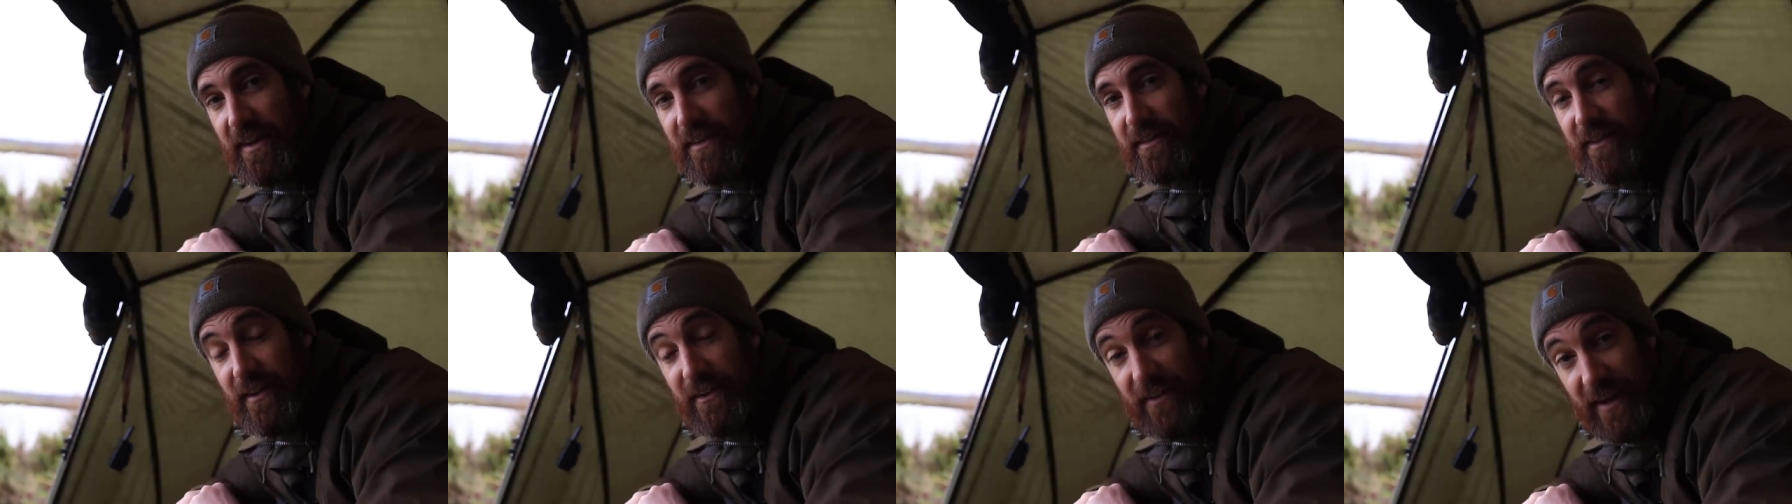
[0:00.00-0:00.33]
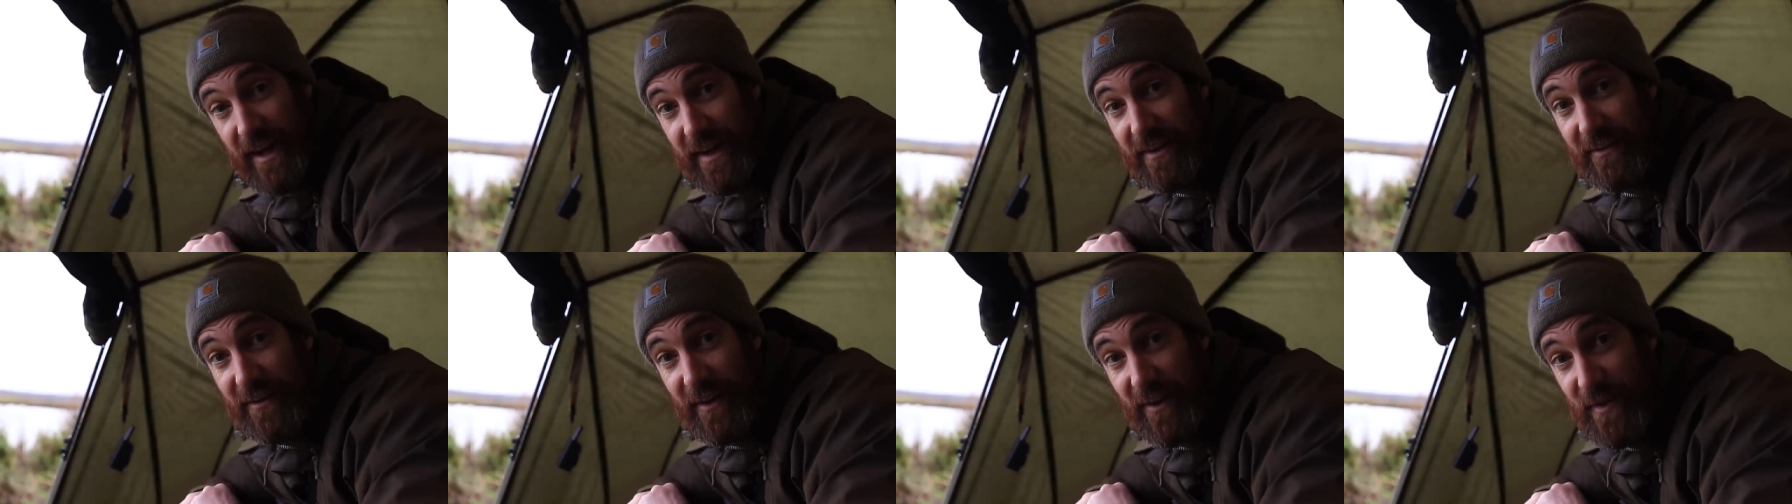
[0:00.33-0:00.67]
So
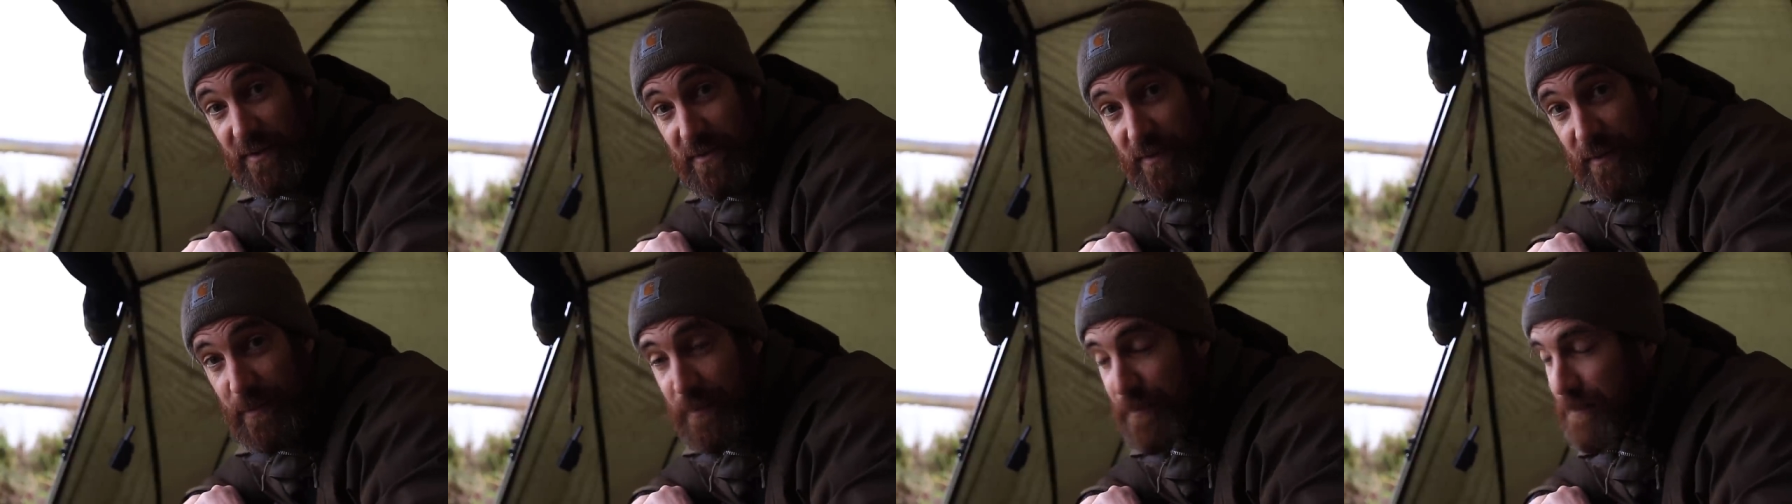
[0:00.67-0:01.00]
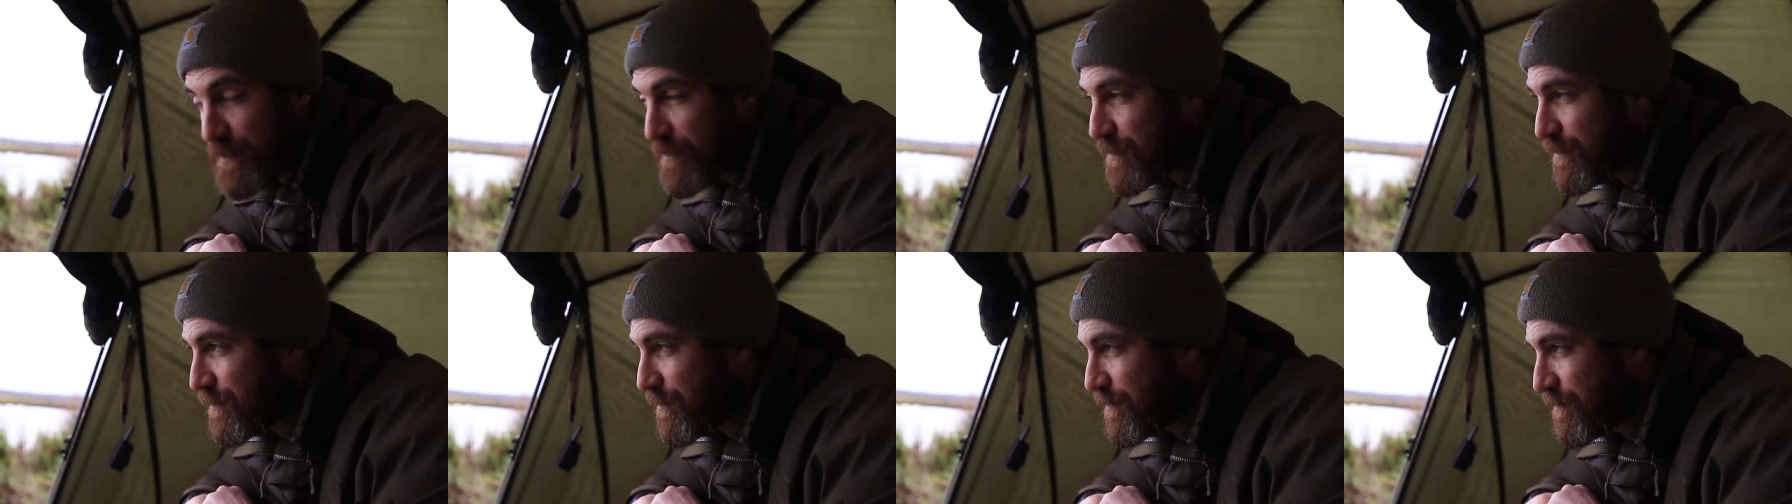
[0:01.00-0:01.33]
stay tuned,
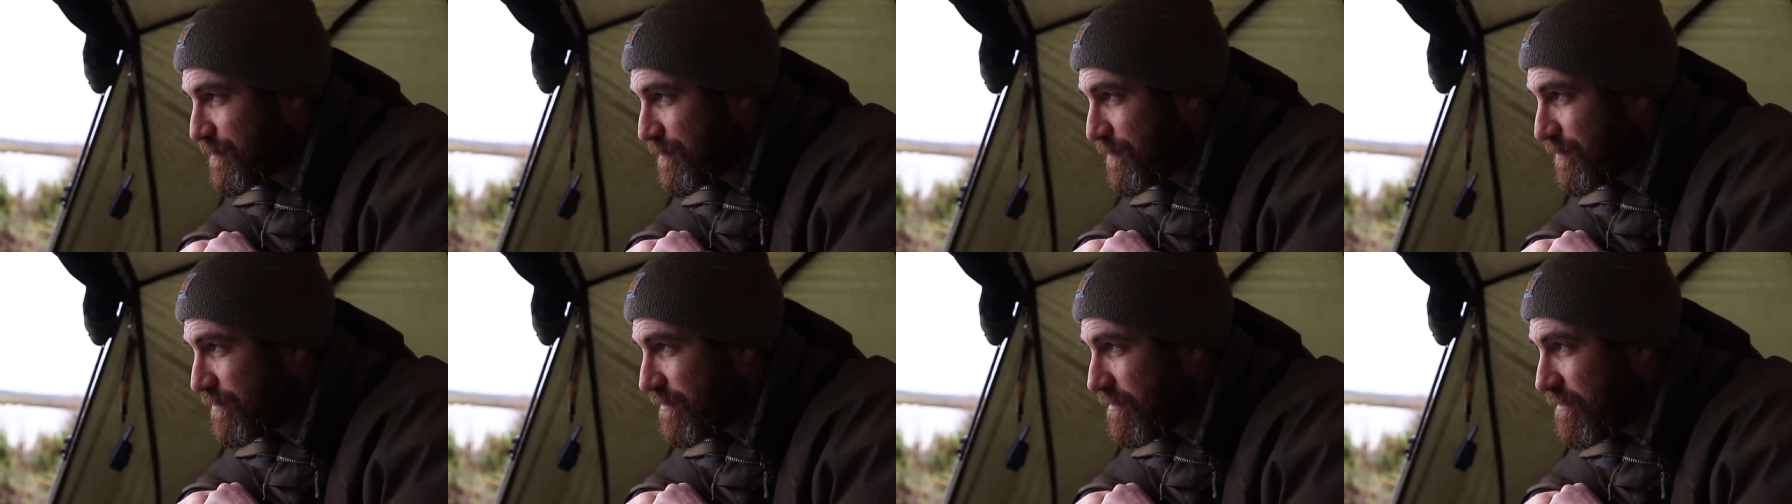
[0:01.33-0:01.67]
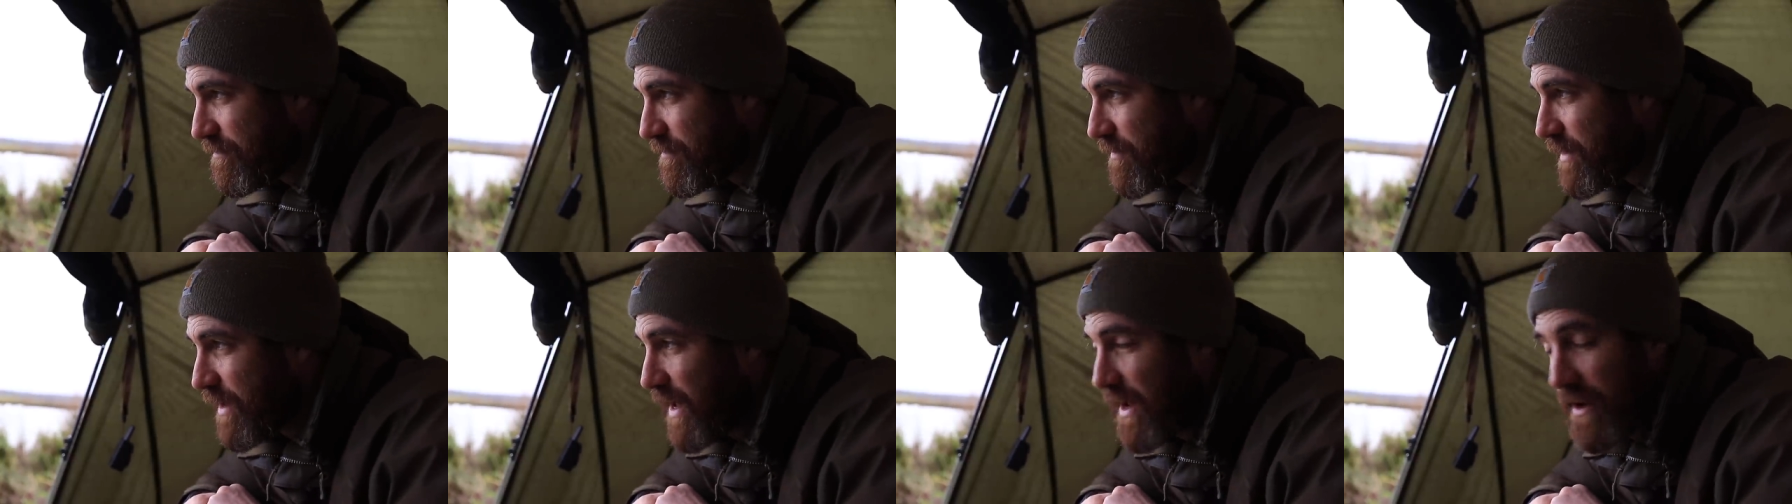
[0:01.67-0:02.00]

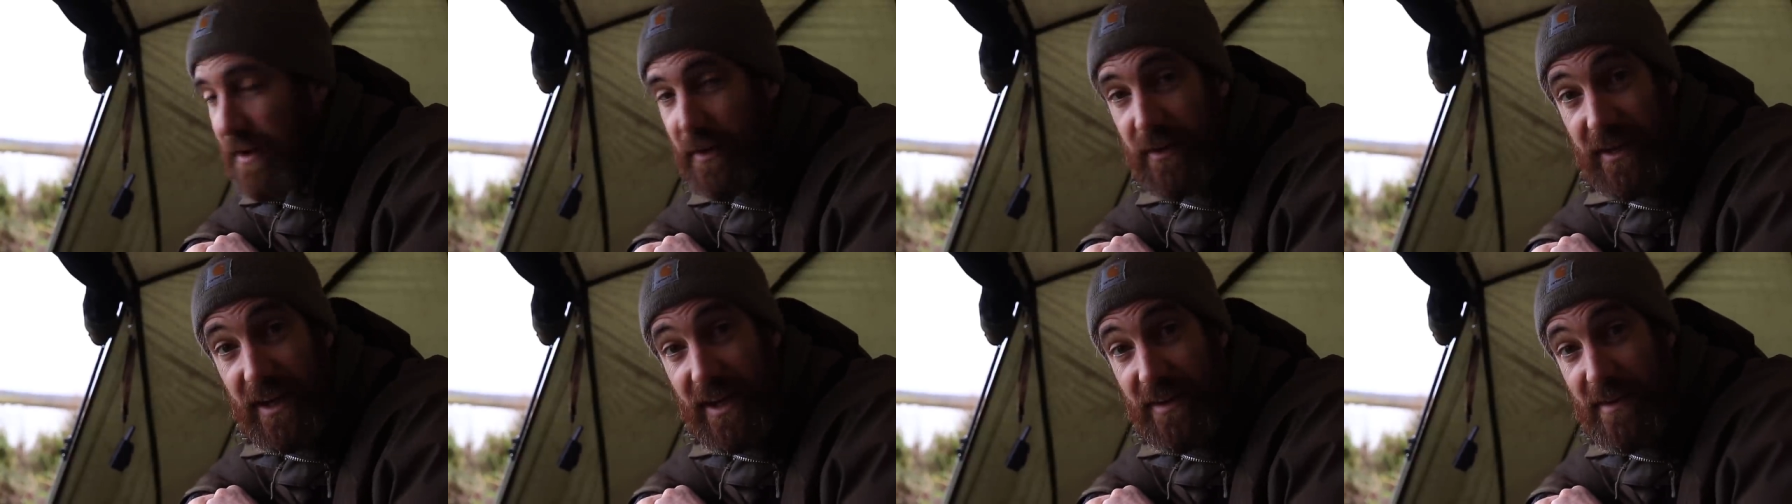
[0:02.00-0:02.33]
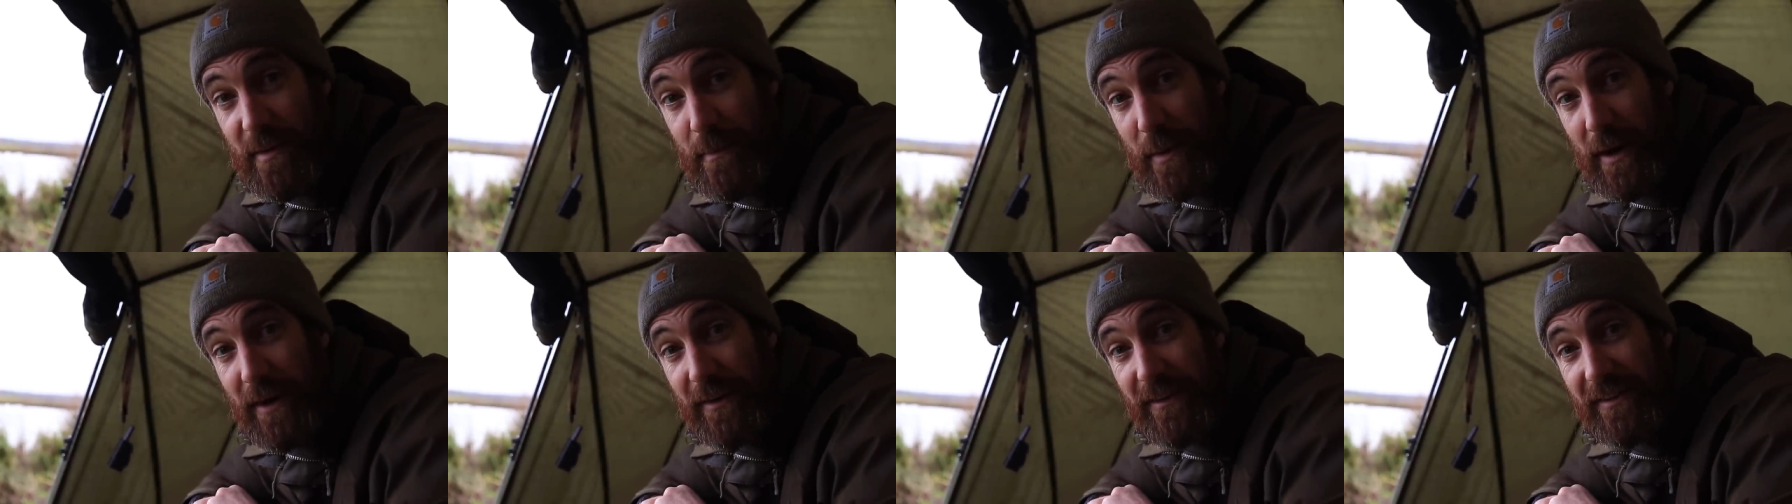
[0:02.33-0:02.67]
and I'll keep
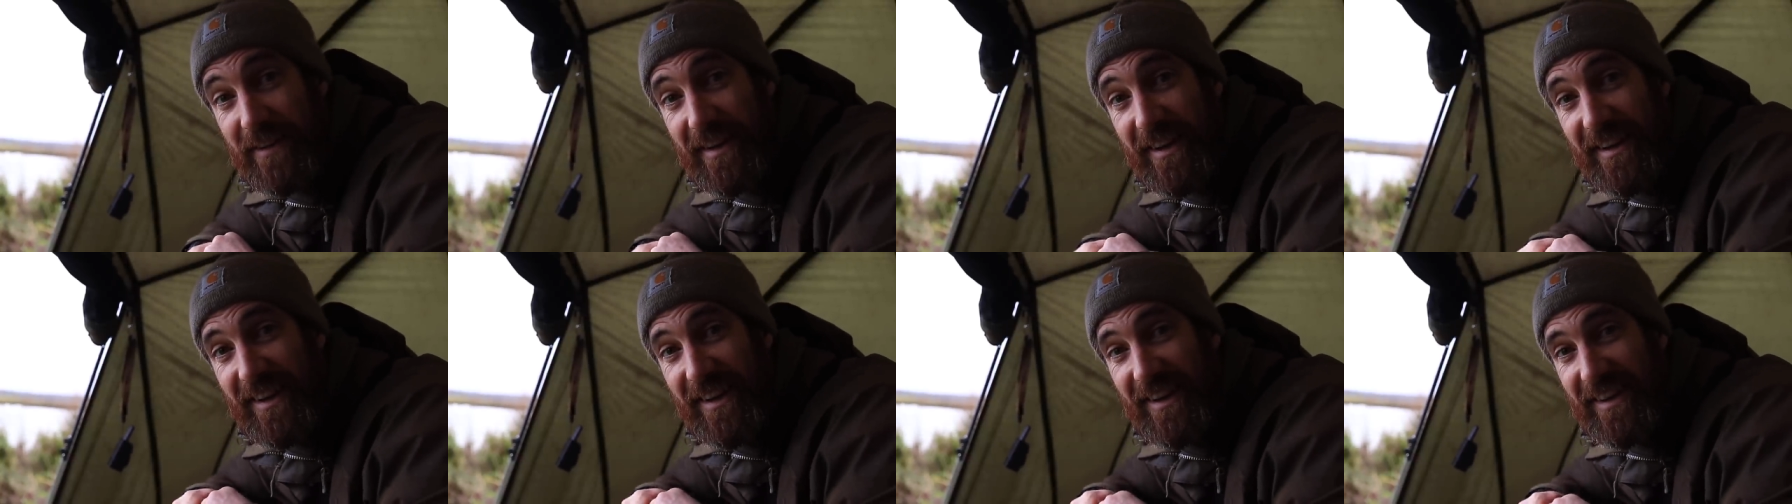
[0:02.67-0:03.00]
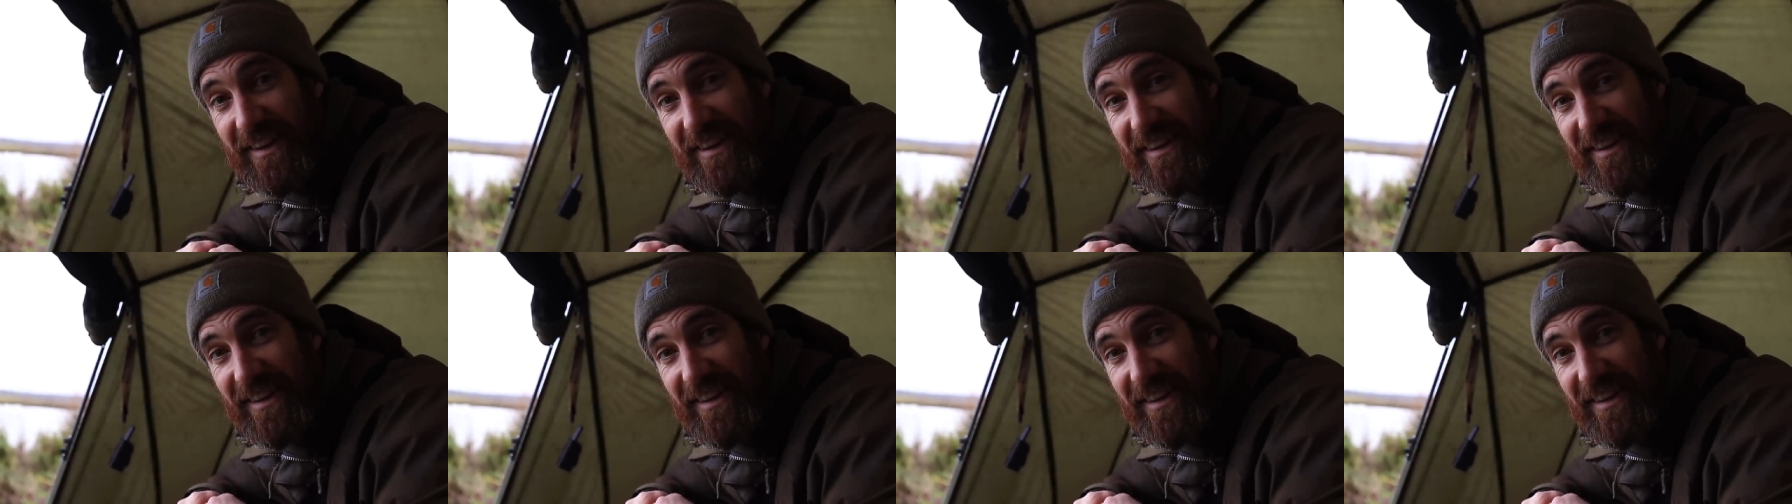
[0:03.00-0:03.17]
you posted.